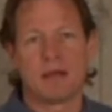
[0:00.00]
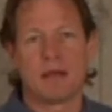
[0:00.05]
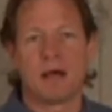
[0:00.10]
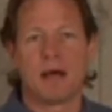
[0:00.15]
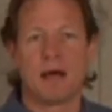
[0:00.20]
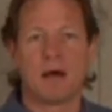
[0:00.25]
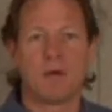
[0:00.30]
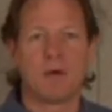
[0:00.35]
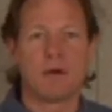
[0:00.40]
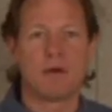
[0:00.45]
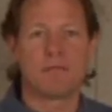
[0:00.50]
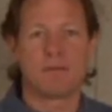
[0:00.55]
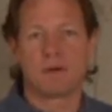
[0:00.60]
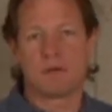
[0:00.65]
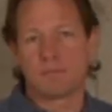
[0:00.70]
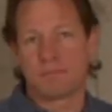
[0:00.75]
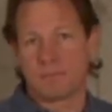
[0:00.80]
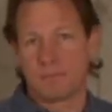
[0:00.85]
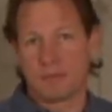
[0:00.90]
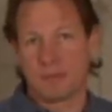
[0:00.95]
However,
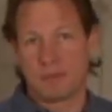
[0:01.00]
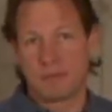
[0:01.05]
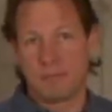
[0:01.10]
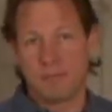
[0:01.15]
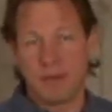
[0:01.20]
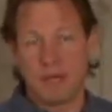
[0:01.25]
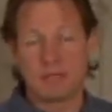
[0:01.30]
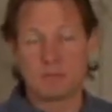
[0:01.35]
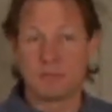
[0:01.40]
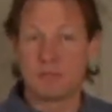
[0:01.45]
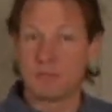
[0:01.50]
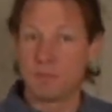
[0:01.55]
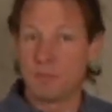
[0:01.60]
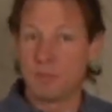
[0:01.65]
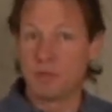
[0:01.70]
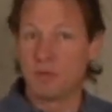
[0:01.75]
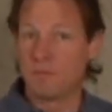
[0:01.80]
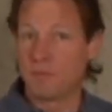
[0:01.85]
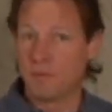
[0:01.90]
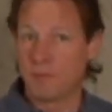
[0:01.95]
the Basement to
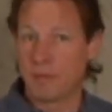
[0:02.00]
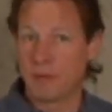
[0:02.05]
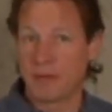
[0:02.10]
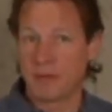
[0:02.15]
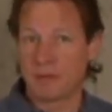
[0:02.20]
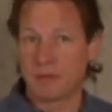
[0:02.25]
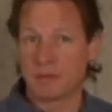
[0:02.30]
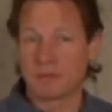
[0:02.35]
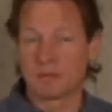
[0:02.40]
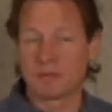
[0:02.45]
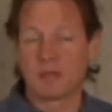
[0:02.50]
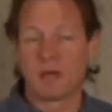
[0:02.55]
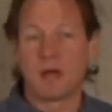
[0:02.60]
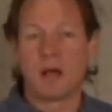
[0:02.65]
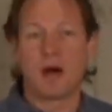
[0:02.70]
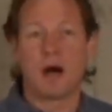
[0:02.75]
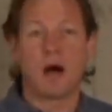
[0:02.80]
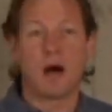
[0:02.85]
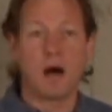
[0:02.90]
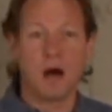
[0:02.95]
Beautiful panels
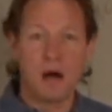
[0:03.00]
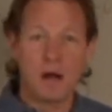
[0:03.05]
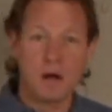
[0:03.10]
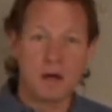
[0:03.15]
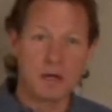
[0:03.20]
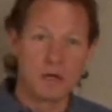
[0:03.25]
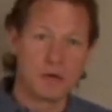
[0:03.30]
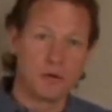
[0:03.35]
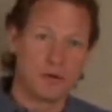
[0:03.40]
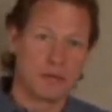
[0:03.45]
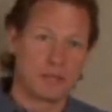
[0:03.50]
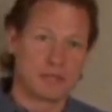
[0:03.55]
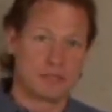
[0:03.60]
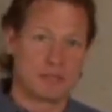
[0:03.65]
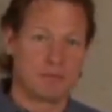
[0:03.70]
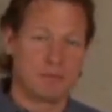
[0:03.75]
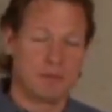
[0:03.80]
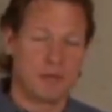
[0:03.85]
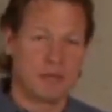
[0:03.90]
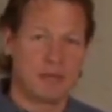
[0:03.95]
are going to
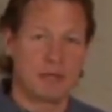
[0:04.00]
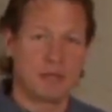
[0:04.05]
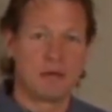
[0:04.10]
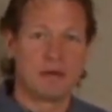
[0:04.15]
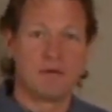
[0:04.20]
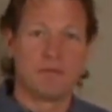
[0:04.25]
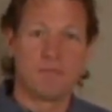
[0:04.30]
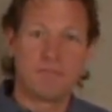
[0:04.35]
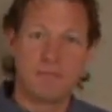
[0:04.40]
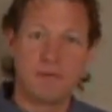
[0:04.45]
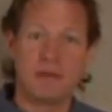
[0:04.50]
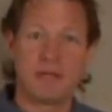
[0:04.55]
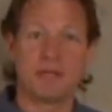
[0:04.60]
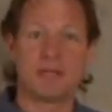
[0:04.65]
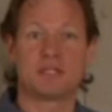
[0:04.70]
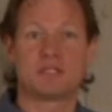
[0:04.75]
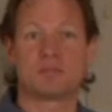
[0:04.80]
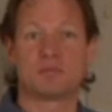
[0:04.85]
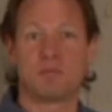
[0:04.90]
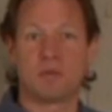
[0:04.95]
be
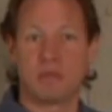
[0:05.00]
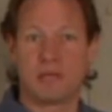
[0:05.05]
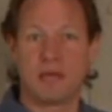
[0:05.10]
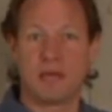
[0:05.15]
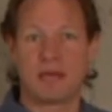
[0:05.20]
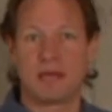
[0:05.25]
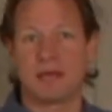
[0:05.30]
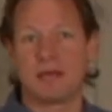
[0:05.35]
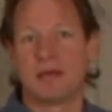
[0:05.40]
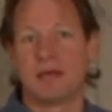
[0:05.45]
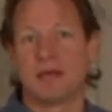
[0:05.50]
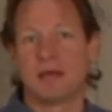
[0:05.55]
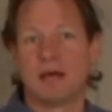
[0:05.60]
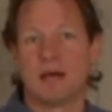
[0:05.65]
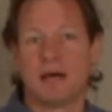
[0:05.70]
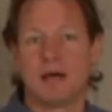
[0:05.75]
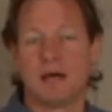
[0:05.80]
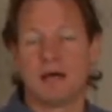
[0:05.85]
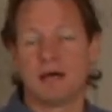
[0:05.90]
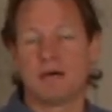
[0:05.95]
finished with a
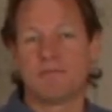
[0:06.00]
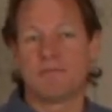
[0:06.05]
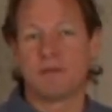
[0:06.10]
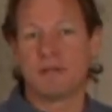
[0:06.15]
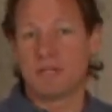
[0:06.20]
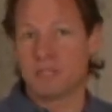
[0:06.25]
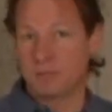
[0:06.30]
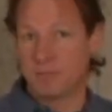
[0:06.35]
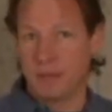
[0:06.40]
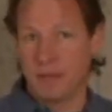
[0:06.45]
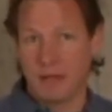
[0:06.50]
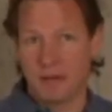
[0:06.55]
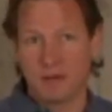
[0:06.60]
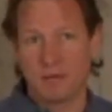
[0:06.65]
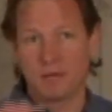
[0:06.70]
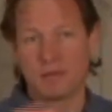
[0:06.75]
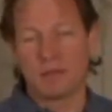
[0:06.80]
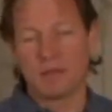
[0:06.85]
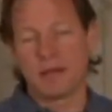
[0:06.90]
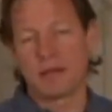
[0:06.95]
finished
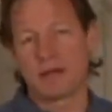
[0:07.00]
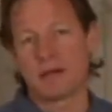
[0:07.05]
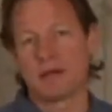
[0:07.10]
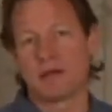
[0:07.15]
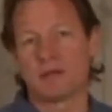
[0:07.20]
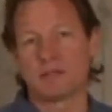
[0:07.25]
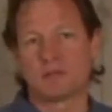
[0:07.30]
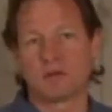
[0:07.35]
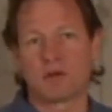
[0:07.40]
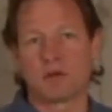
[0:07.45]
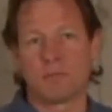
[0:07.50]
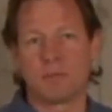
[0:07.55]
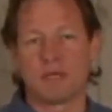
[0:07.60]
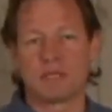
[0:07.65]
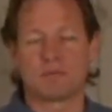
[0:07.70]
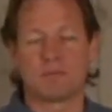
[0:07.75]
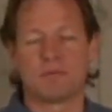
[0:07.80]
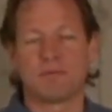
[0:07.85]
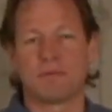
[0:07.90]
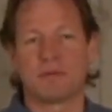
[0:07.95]
panel like our Total
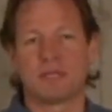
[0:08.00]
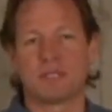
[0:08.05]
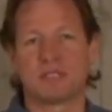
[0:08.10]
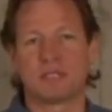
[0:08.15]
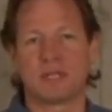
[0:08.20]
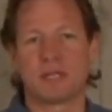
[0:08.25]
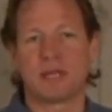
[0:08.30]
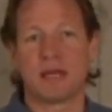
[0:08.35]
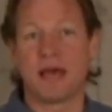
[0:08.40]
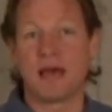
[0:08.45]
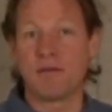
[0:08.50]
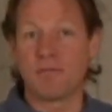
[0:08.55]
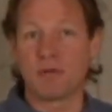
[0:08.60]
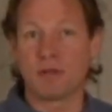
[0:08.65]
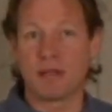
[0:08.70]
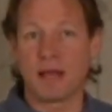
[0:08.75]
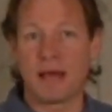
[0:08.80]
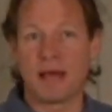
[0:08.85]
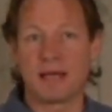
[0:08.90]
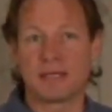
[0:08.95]
Basement Finishing
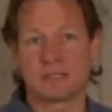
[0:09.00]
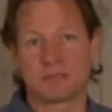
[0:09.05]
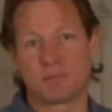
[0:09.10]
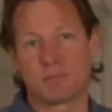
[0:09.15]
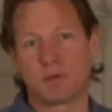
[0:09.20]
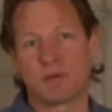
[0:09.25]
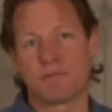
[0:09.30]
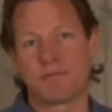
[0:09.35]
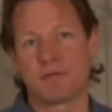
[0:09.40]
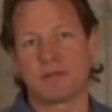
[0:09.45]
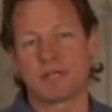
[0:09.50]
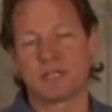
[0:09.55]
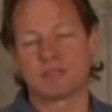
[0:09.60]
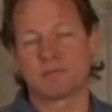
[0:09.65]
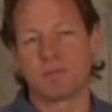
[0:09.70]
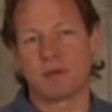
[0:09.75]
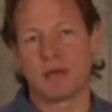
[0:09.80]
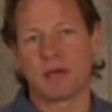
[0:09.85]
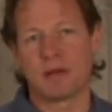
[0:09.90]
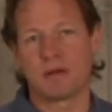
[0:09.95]
Everlast pre-finished
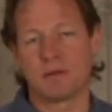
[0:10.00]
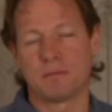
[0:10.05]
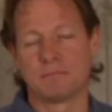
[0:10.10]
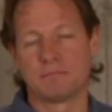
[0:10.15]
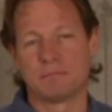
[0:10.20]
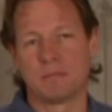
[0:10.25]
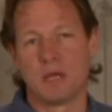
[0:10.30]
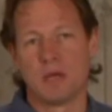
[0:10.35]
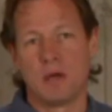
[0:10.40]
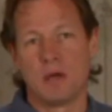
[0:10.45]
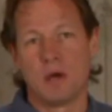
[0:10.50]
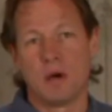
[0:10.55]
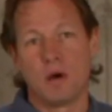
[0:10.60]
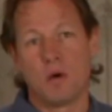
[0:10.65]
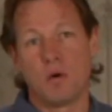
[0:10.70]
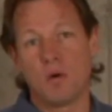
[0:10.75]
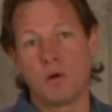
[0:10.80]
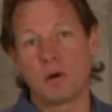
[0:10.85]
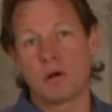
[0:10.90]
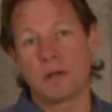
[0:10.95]
panel,
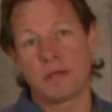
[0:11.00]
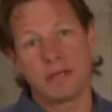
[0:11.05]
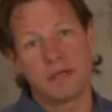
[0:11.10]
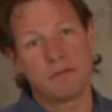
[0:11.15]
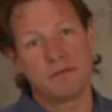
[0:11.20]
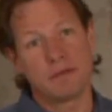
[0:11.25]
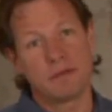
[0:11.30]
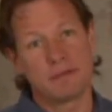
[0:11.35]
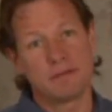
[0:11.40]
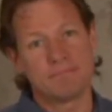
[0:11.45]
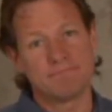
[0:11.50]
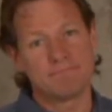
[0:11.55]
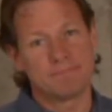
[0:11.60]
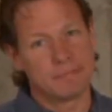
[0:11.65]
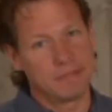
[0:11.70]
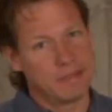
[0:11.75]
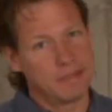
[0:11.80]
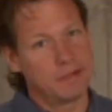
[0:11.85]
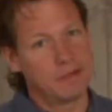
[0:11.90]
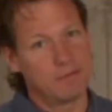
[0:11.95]
or even
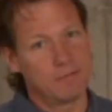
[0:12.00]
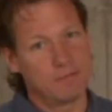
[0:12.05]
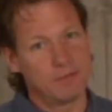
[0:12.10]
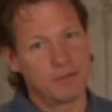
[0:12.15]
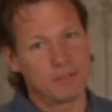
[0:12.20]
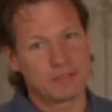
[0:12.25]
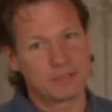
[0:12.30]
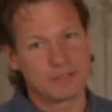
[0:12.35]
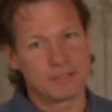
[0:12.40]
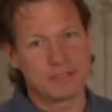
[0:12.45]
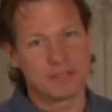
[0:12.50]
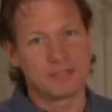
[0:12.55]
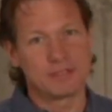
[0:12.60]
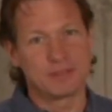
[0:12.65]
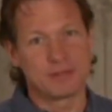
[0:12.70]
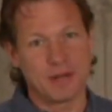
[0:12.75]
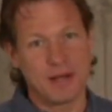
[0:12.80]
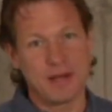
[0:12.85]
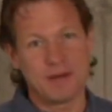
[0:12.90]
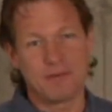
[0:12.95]
an unfortunately
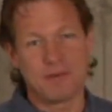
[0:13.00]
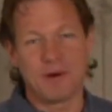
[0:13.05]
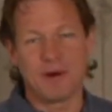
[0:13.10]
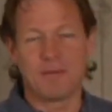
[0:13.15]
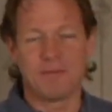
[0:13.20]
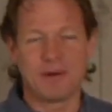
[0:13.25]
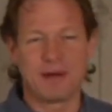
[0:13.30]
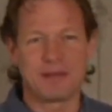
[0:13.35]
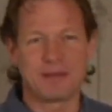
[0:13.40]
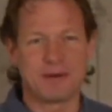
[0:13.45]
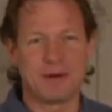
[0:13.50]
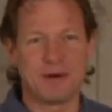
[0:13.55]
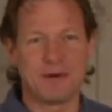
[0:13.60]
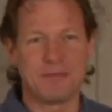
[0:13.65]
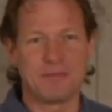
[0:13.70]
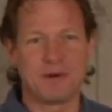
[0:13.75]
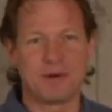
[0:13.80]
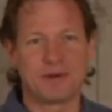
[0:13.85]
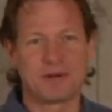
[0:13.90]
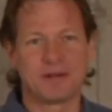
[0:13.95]
drywall by the
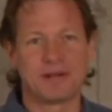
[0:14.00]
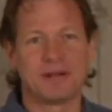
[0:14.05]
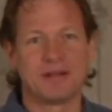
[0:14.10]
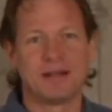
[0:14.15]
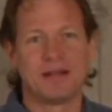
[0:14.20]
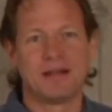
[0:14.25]
homeowner